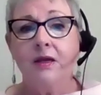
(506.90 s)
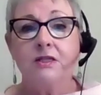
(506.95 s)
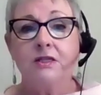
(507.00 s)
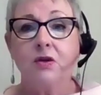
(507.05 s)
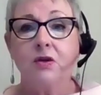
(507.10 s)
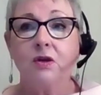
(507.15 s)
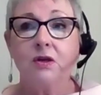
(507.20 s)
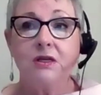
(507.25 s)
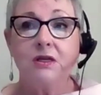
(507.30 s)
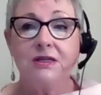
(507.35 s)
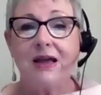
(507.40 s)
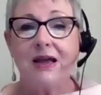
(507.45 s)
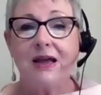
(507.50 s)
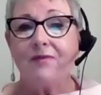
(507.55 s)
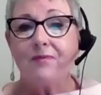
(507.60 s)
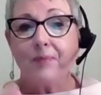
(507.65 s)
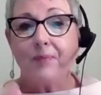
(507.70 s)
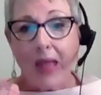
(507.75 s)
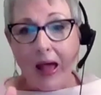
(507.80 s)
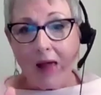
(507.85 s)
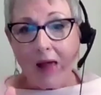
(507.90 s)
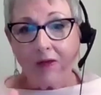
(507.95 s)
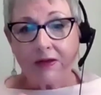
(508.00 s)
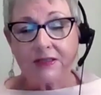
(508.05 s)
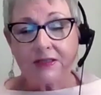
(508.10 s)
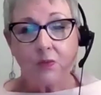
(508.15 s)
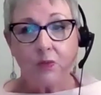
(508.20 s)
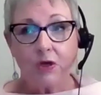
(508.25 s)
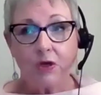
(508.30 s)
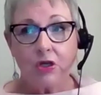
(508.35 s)
So you need to have
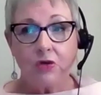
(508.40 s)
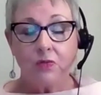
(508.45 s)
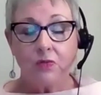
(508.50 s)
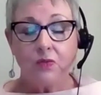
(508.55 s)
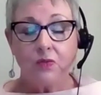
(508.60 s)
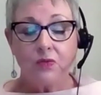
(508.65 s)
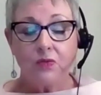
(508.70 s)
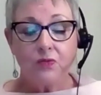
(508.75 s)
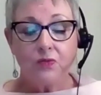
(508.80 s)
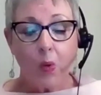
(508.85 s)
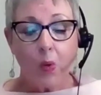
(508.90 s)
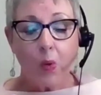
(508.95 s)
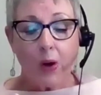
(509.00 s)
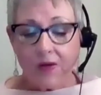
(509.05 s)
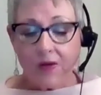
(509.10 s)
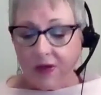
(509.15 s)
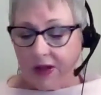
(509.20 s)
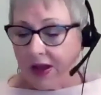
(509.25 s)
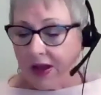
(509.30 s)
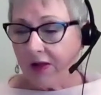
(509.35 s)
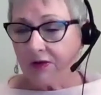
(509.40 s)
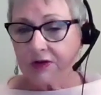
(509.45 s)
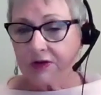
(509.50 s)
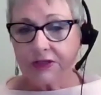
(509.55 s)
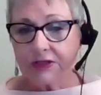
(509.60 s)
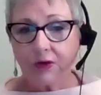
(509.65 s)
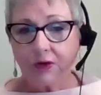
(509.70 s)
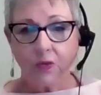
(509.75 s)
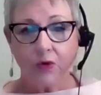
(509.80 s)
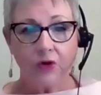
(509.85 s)
balance. And when you wear the
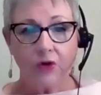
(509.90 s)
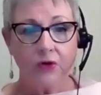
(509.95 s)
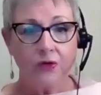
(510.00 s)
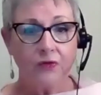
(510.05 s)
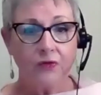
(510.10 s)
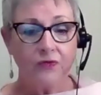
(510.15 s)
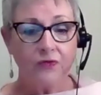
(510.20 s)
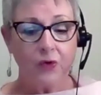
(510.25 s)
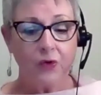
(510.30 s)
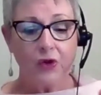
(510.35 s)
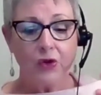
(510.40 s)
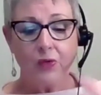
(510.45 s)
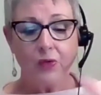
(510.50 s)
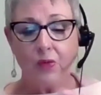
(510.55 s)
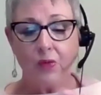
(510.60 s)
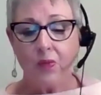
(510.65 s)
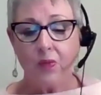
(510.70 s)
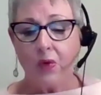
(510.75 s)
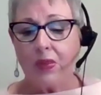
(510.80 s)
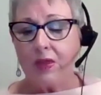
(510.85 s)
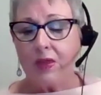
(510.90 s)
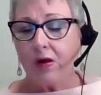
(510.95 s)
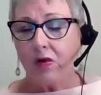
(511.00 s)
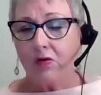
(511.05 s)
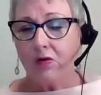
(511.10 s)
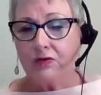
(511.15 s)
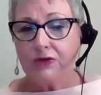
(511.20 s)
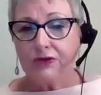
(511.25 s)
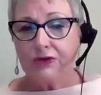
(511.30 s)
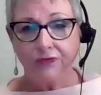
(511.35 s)
colors that work for you, when the
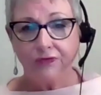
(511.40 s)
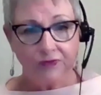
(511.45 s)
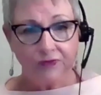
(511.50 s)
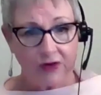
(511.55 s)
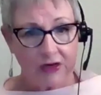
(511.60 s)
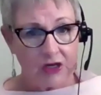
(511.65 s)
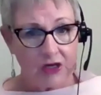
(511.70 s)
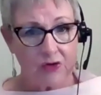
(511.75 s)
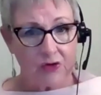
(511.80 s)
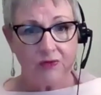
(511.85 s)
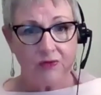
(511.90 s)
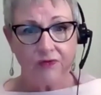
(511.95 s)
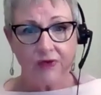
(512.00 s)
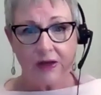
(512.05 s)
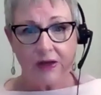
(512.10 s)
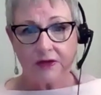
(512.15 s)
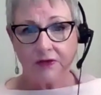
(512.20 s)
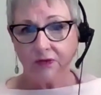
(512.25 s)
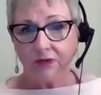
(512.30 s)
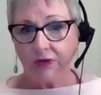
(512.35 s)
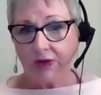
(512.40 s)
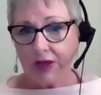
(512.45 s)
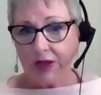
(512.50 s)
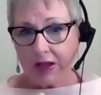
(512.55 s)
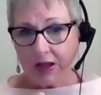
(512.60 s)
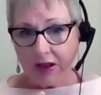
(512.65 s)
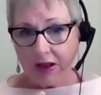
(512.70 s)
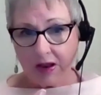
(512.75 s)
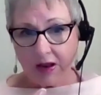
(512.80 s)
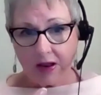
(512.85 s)
clothes fit you
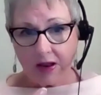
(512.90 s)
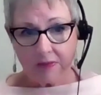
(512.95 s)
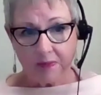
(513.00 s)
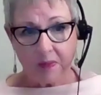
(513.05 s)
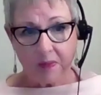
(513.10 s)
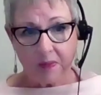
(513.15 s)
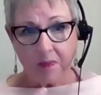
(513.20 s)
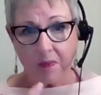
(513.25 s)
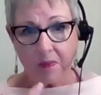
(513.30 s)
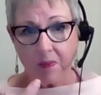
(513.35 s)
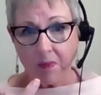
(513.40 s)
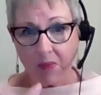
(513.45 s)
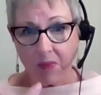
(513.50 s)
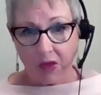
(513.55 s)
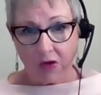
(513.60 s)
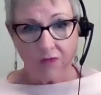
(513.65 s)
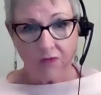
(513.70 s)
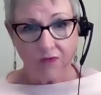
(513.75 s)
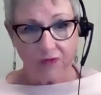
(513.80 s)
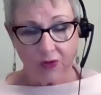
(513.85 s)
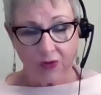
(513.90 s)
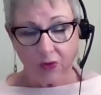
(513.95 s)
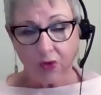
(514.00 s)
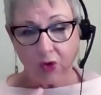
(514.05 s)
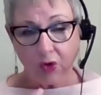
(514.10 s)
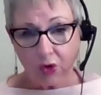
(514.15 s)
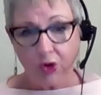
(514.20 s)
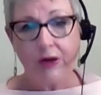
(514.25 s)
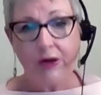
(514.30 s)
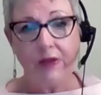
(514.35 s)
effectively and you feel
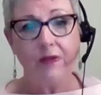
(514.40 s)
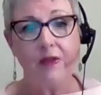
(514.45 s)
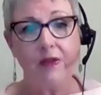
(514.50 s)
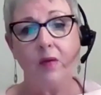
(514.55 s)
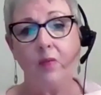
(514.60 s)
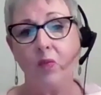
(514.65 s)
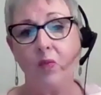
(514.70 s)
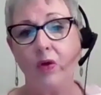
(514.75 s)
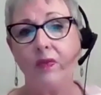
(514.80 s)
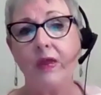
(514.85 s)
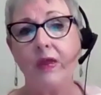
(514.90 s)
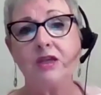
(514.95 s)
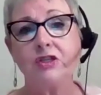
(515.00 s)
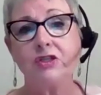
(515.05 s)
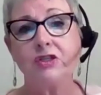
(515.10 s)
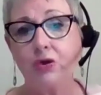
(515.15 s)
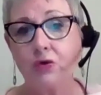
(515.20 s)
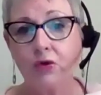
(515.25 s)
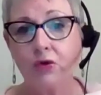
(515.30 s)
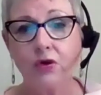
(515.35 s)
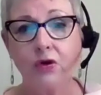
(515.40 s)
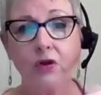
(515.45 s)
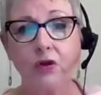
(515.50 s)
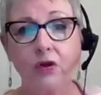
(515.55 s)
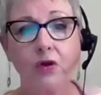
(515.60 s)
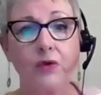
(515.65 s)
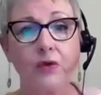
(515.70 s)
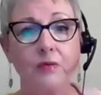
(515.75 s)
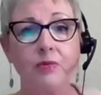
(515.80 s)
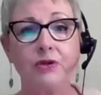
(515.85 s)
good in them, when they suit your
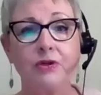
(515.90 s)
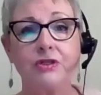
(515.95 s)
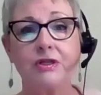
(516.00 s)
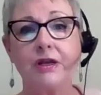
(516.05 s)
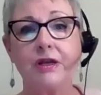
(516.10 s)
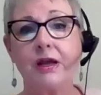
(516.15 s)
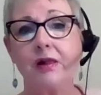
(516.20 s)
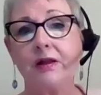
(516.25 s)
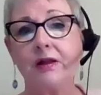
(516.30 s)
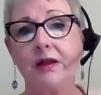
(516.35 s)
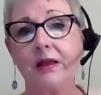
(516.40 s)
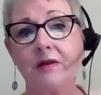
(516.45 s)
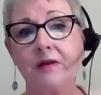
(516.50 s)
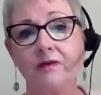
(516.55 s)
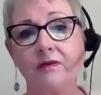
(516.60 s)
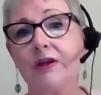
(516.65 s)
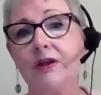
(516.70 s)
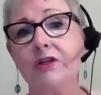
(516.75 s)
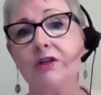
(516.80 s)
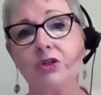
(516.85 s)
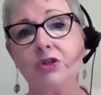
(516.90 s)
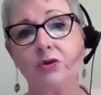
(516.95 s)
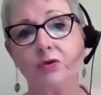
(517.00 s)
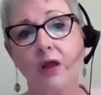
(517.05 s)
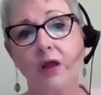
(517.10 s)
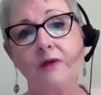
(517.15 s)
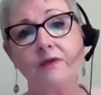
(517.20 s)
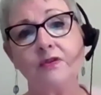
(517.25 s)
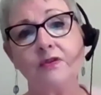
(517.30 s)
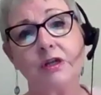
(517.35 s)
clothing personality and fit into your
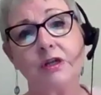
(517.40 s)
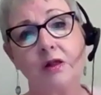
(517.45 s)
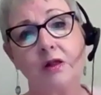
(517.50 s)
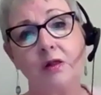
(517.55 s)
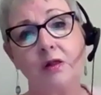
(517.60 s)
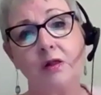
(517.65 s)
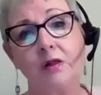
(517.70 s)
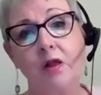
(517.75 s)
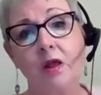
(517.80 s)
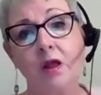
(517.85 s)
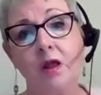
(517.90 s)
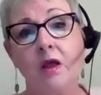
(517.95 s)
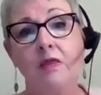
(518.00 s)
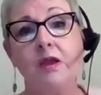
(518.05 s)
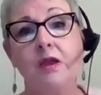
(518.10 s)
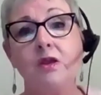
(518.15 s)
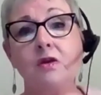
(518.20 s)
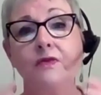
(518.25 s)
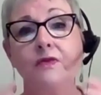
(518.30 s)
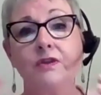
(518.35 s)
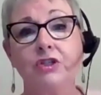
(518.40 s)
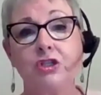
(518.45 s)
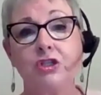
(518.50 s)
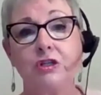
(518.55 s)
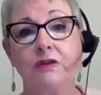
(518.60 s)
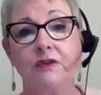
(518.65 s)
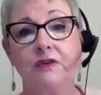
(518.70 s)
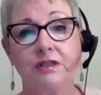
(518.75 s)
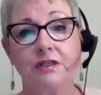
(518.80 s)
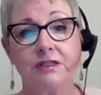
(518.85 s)
lifestyle, then you've
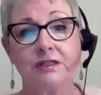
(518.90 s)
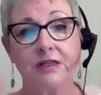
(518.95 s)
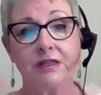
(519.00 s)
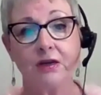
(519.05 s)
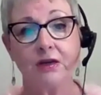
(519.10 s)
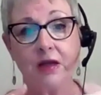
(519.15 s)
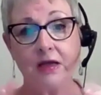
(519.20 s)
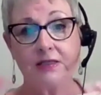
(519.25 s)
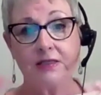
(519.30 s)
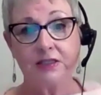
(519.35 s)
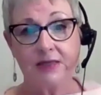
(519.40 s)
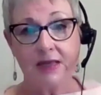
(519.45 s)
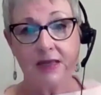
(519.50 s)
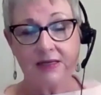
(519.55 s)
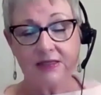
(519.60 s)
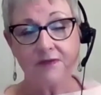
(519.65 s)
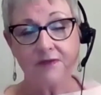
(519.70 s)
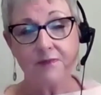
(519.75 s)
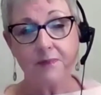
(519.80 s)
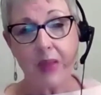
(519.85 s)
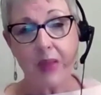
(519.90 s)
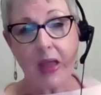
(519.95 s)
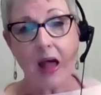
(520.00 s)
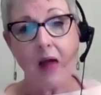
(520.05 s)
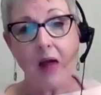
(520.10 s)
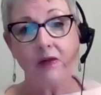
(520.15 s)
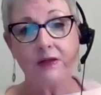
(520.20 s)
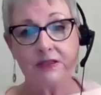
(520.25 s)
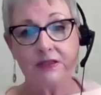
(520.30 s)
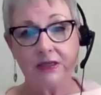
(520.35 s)
achieved a sense of
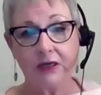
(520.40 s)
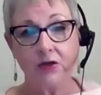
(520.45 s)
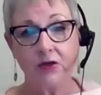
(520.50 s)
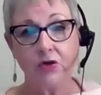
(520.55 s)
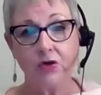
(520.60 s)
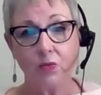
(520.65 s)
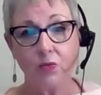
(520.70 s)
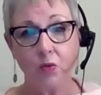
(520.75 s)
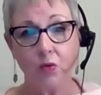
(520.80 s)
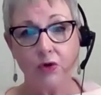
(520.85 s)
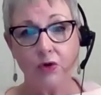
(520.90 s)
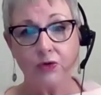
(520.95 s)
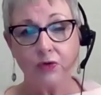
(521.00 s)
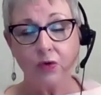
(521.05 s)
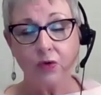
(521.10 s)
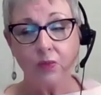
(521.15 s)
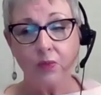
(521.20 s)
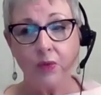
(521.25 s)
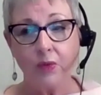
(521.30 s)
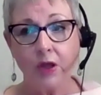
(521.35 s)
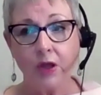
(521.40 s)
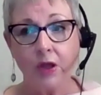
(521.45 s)
balance in your wardrobe.